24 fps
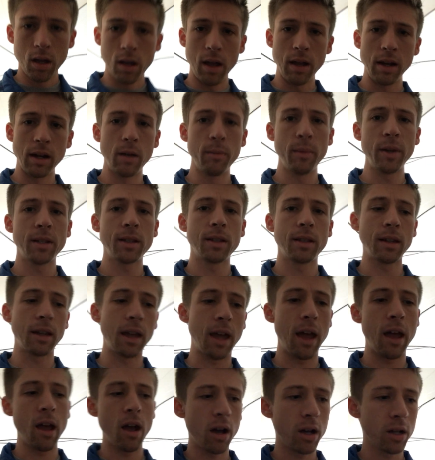And in amidst the
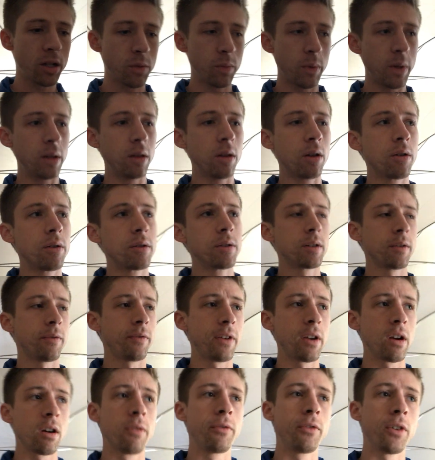chaos, we learn to
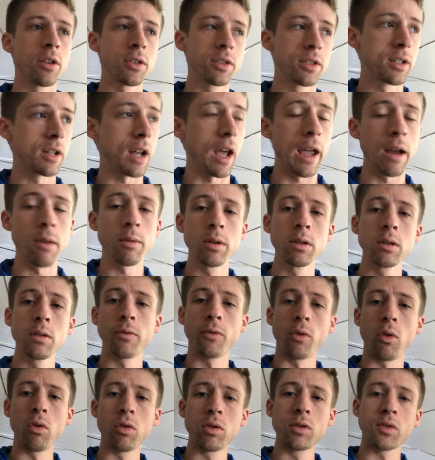fear a false tyrant
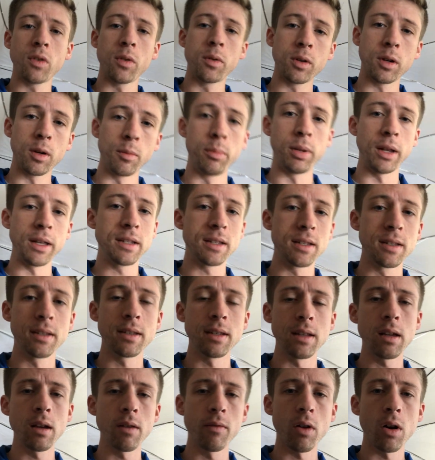forged from the
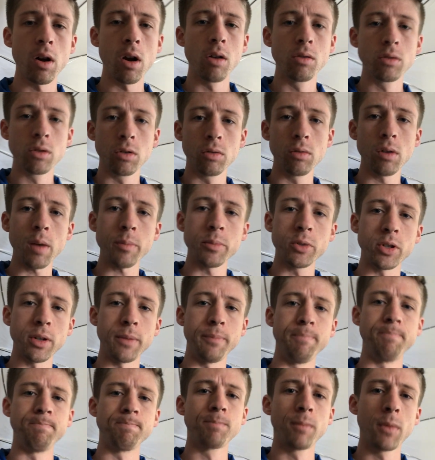complacency of our own
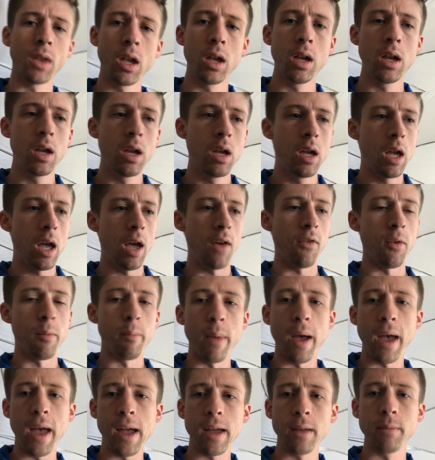corruption. If a
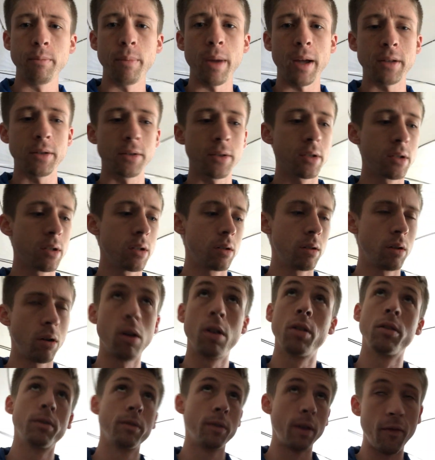man battles,
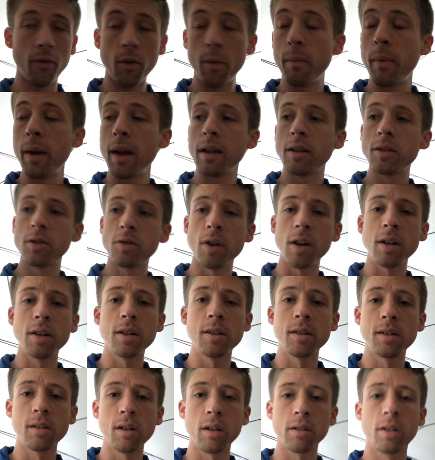or if a man
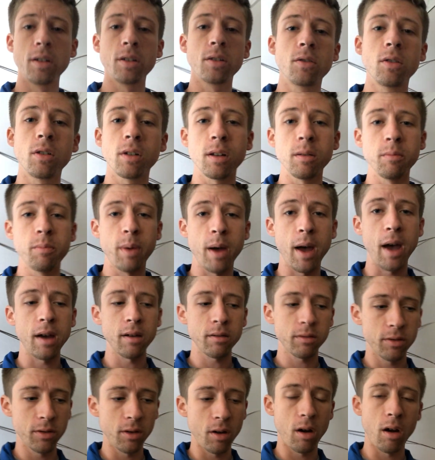straightens not his crooked
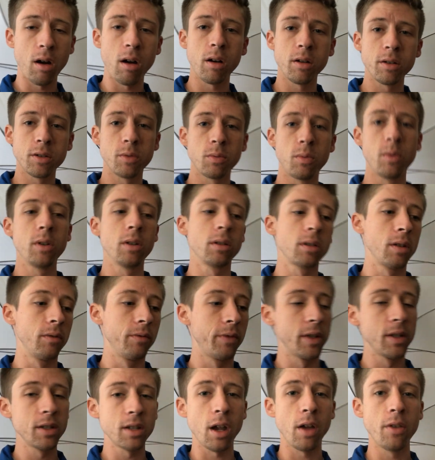path, the heart will
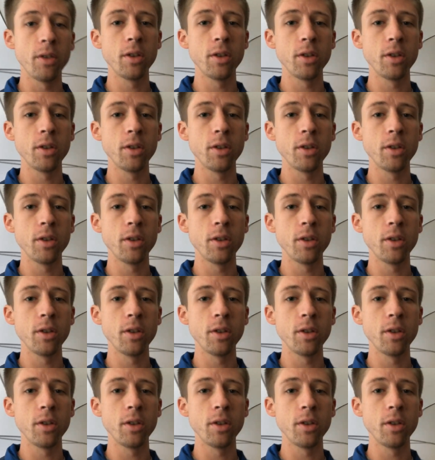convince